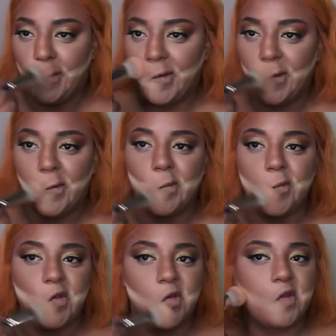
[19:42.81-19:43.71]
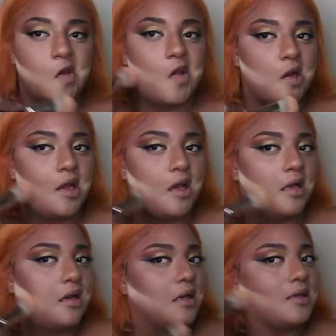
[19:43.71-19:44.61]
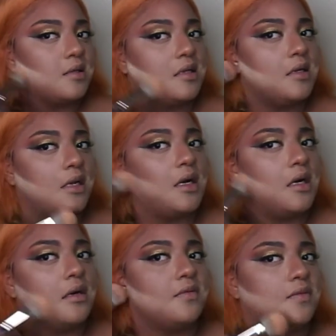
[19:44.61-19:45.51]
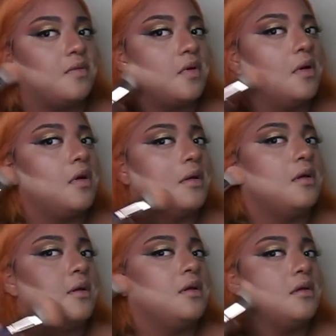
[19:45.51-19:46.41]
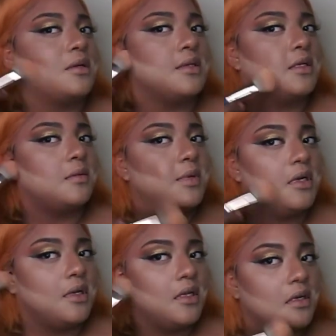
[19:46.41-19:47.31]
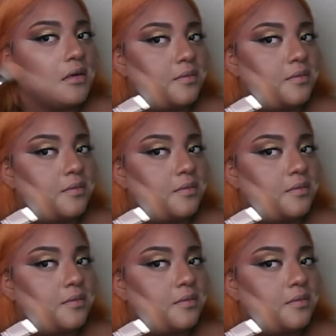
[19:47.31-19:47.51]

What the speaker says: So I'm just taking that and dusting it off because it's been on there.